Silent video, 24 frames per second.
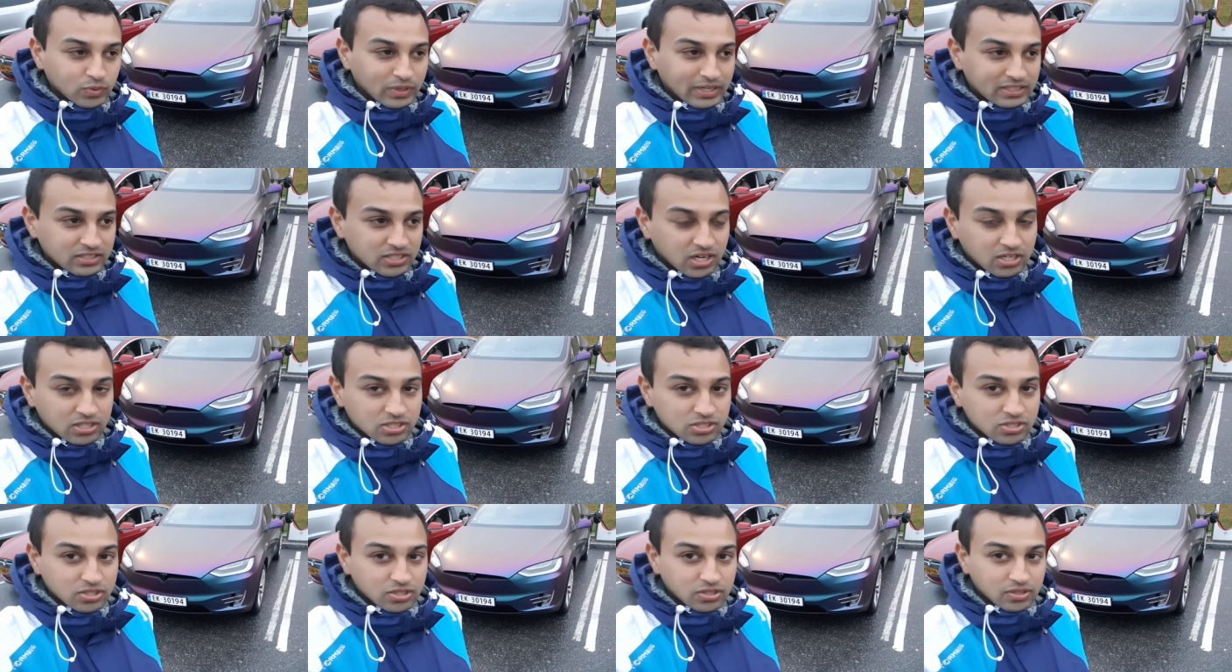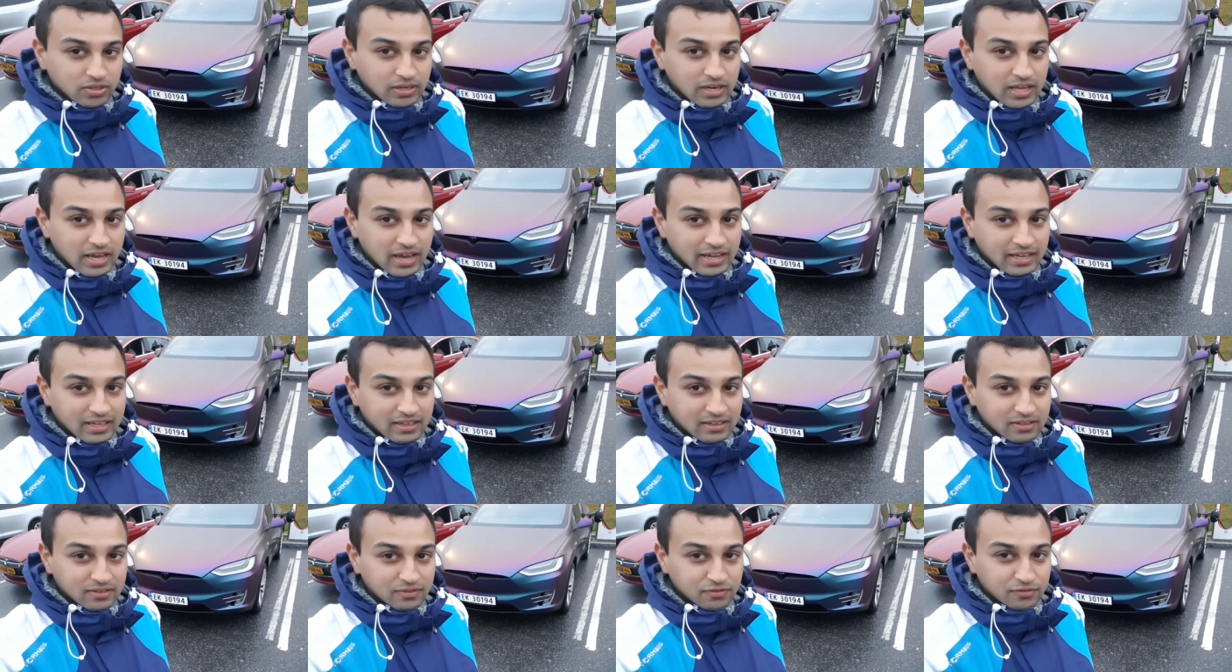charge to like
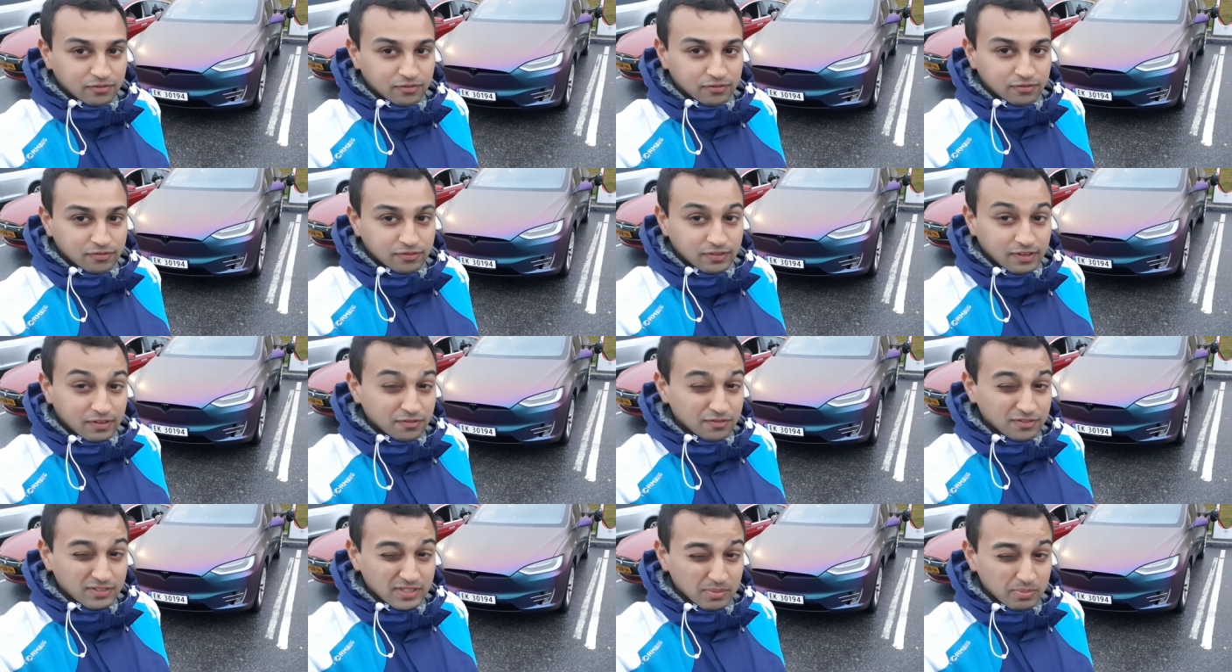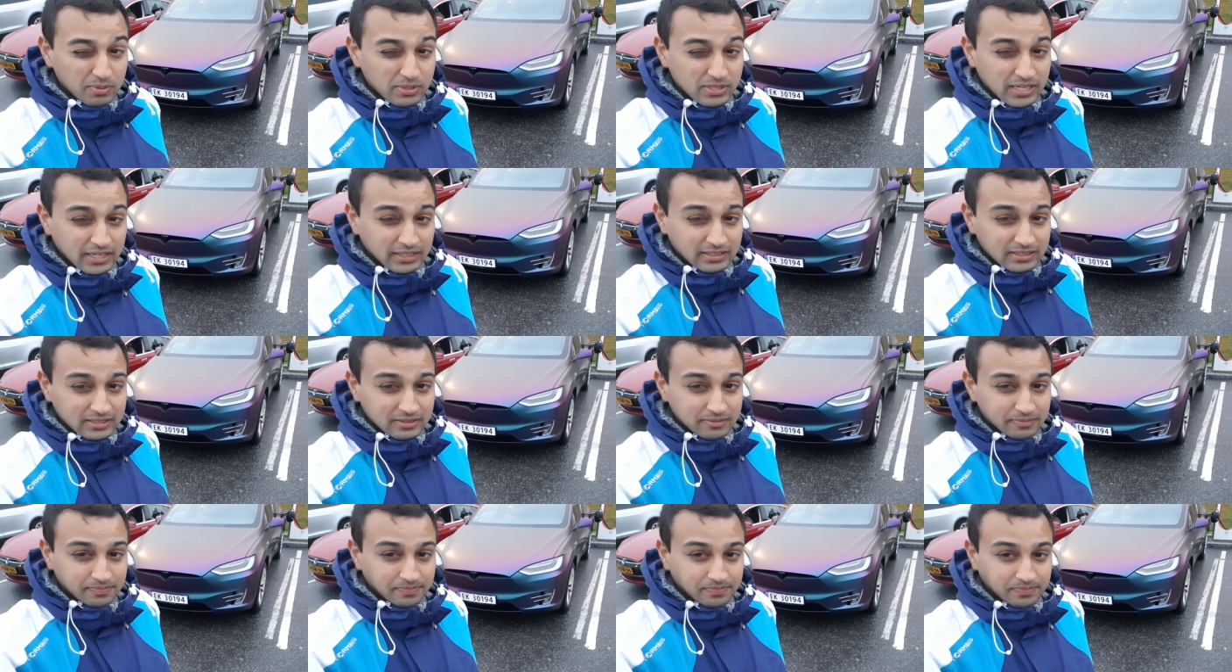50%
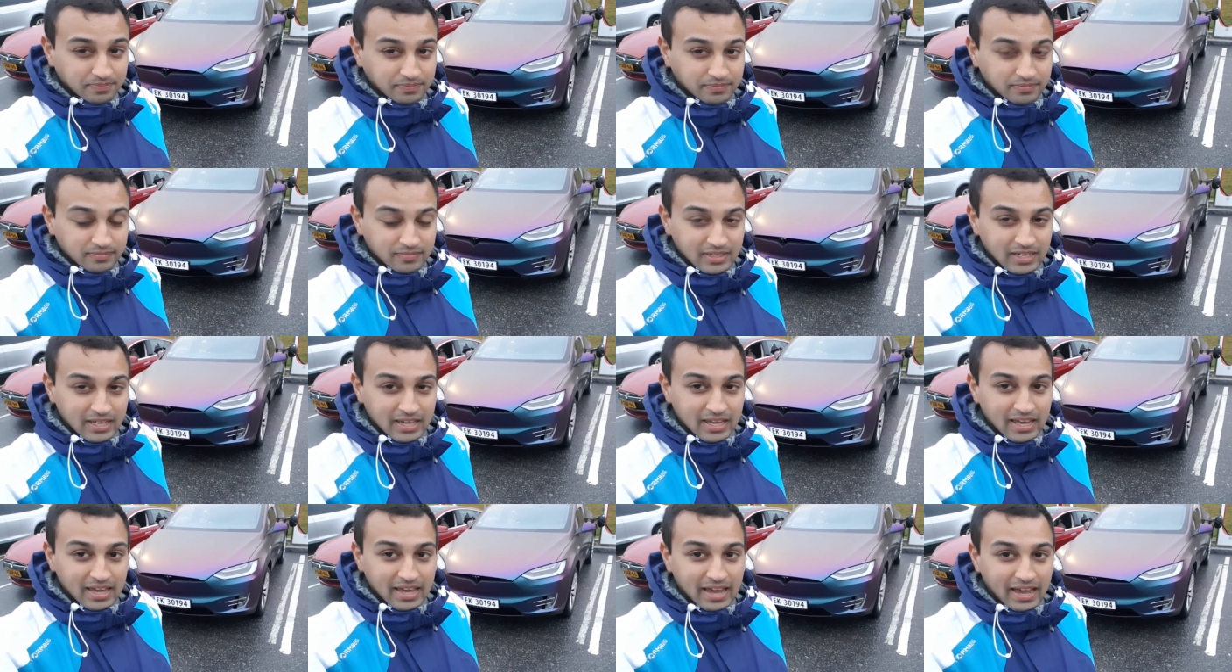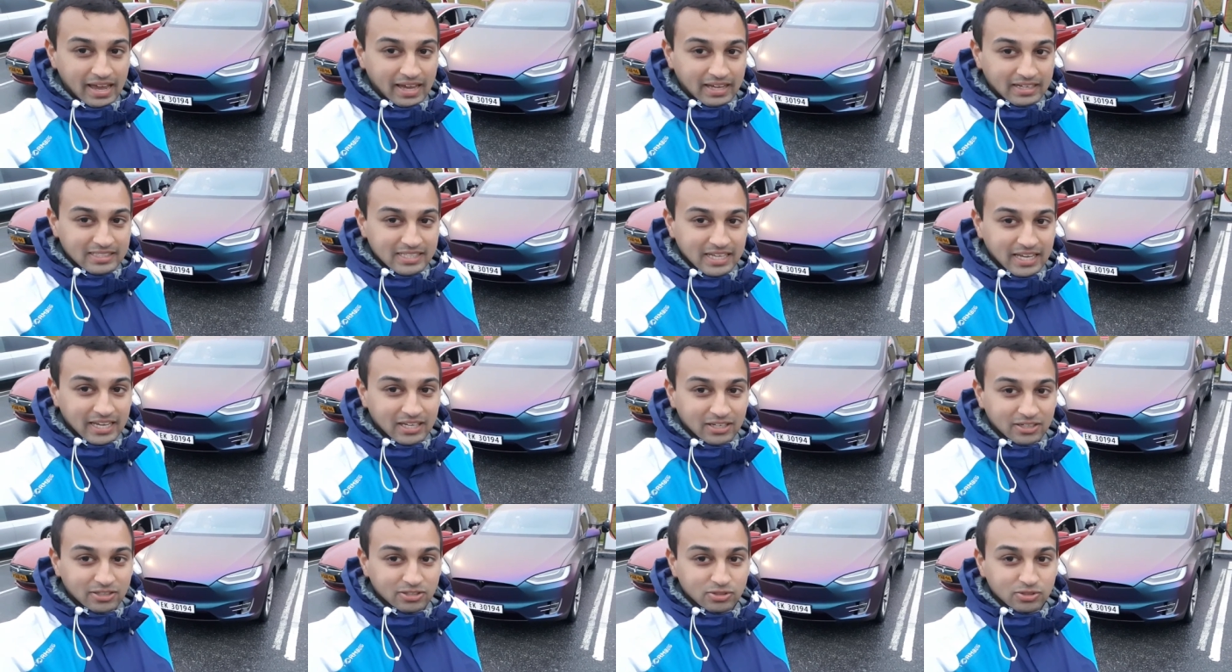and
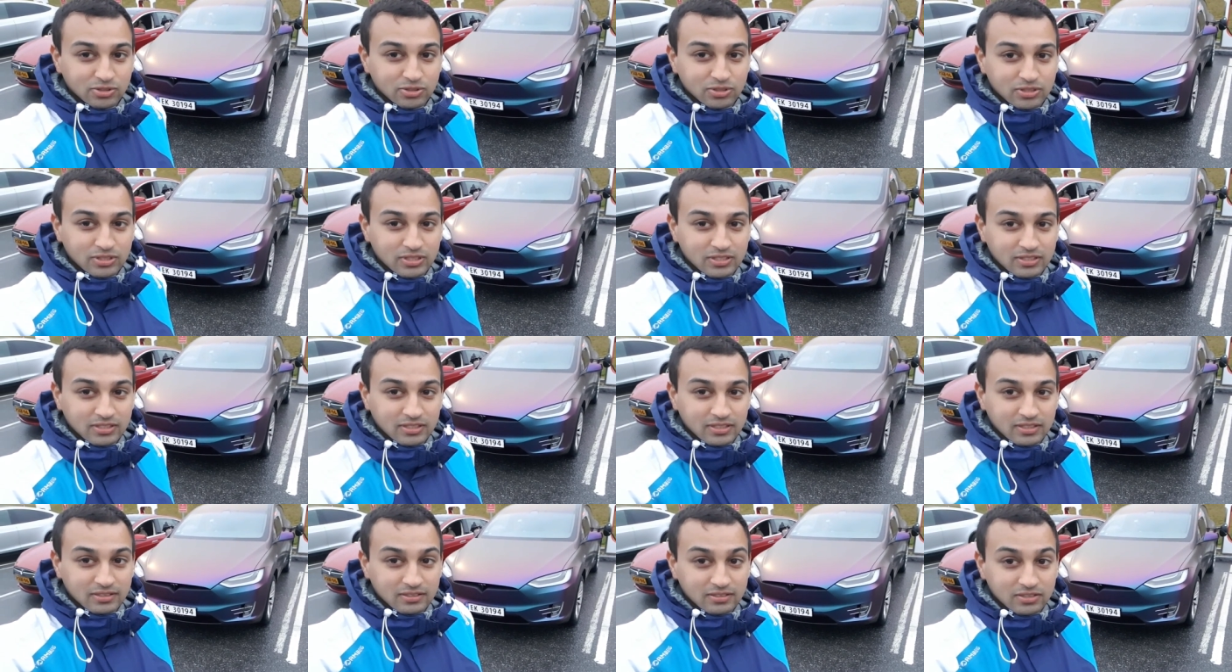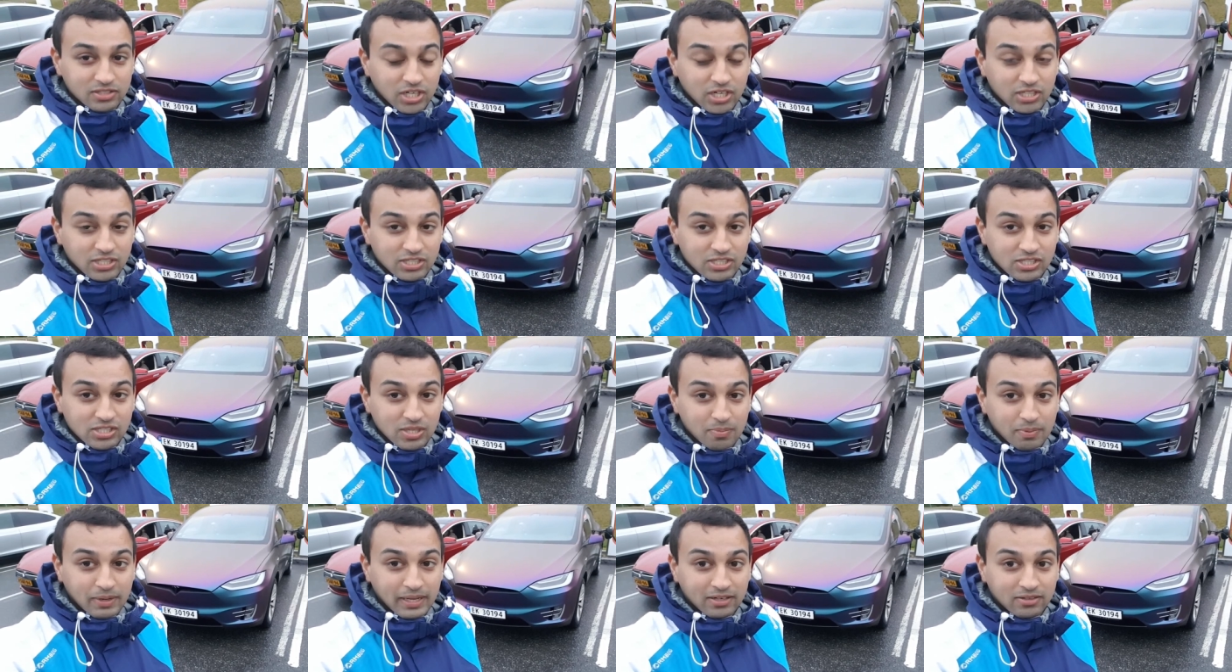take a new charging
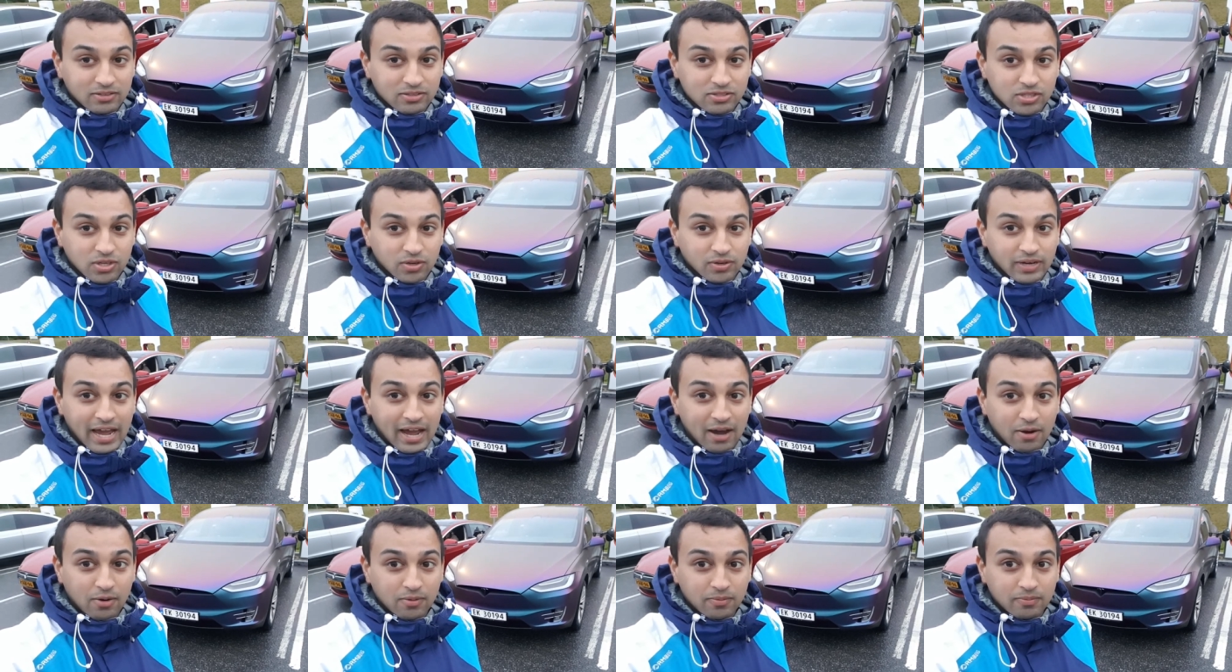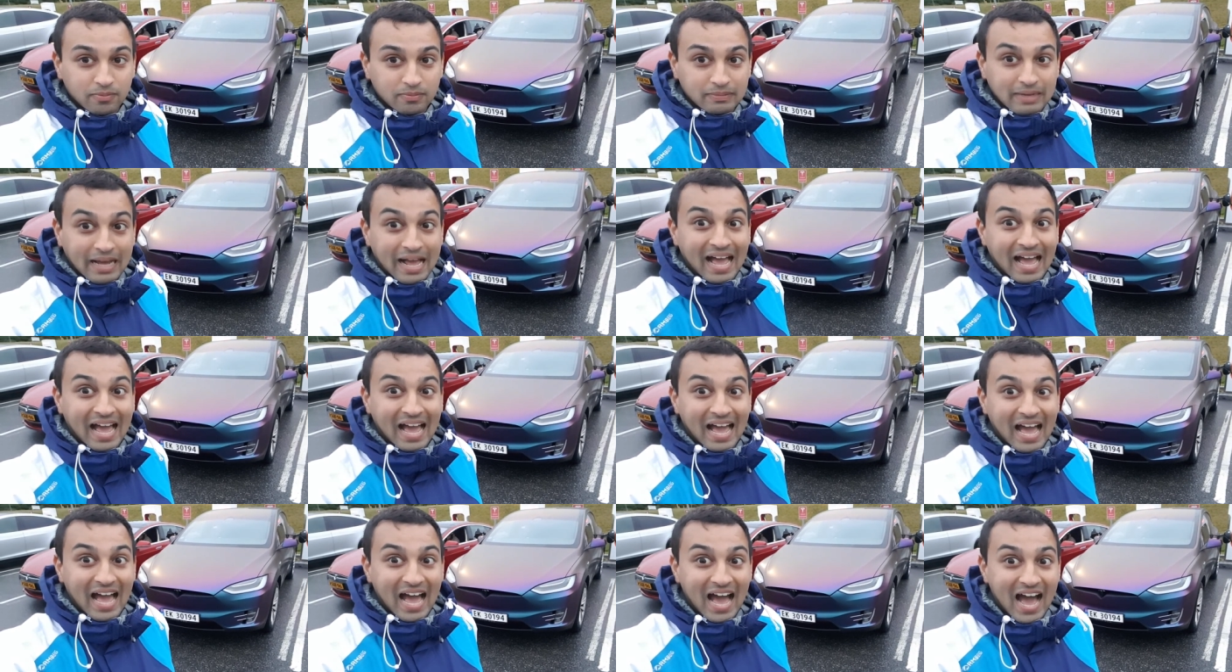stop later. So now
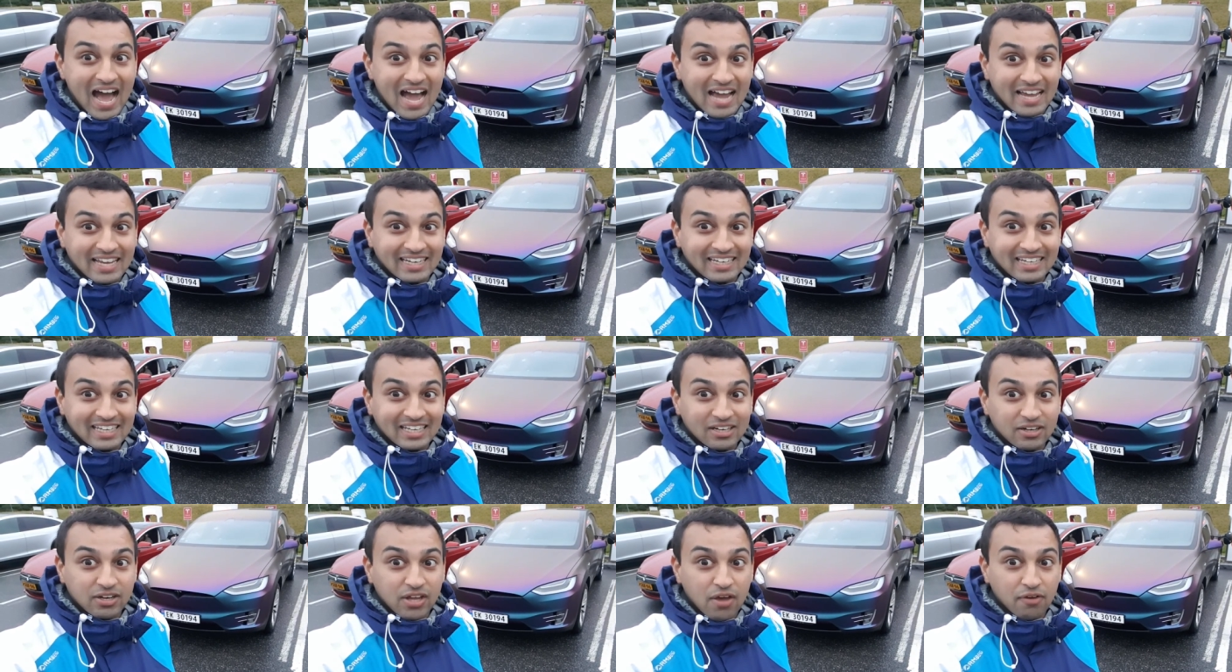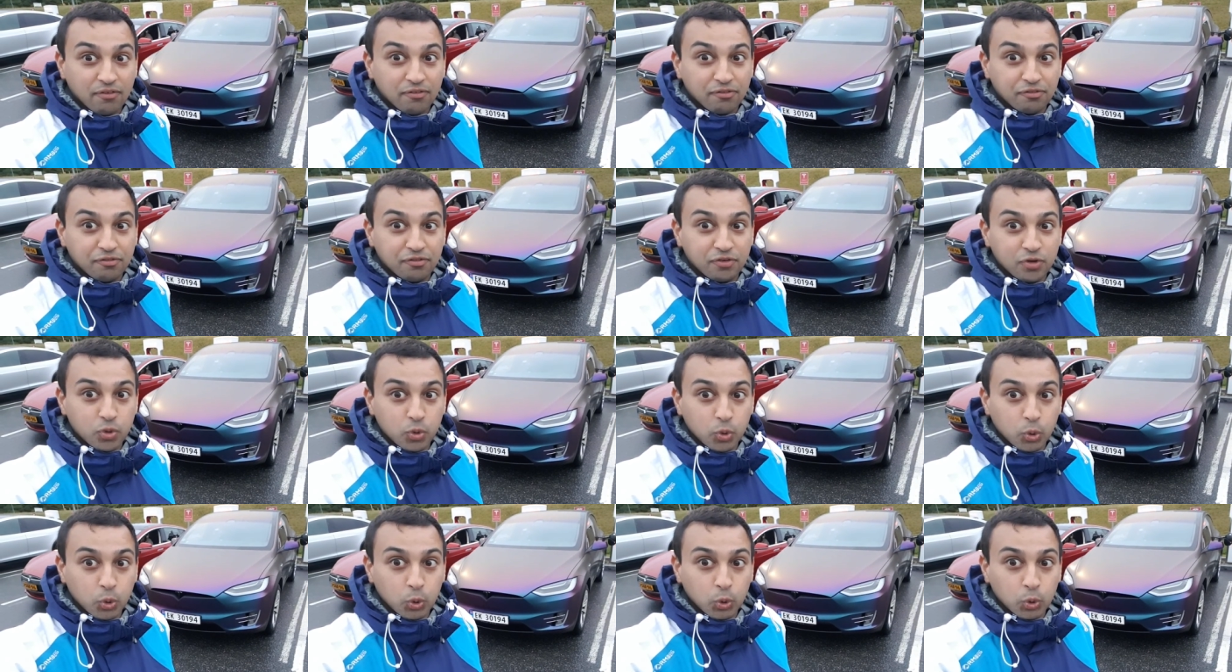I need
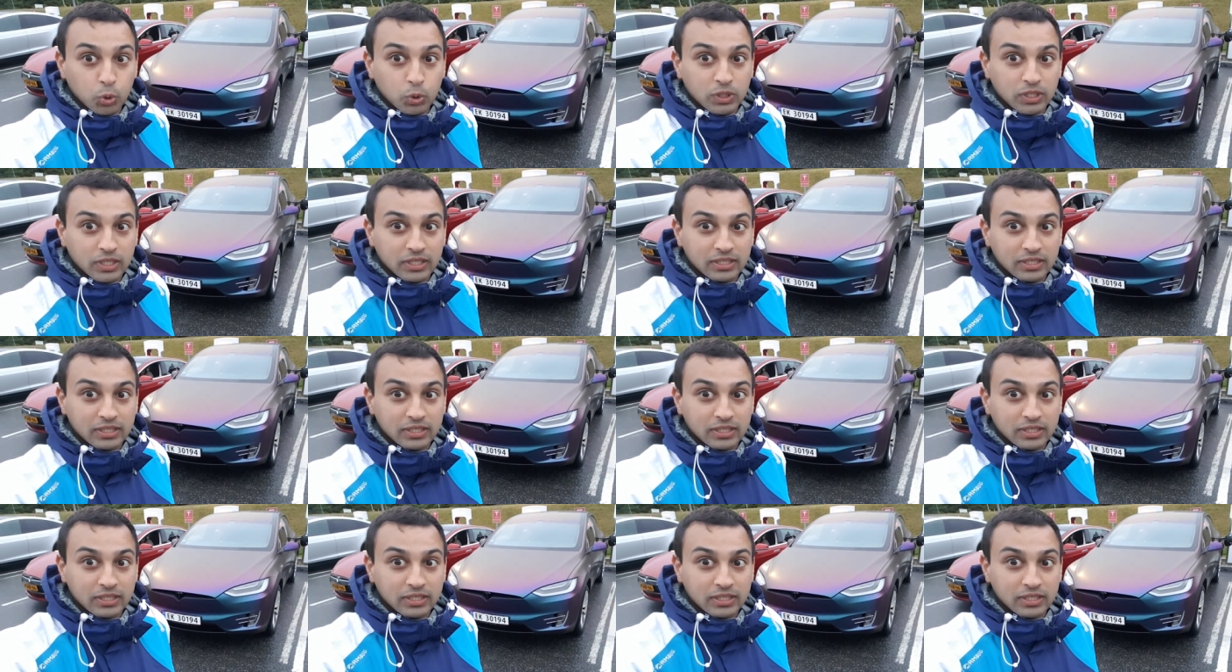food.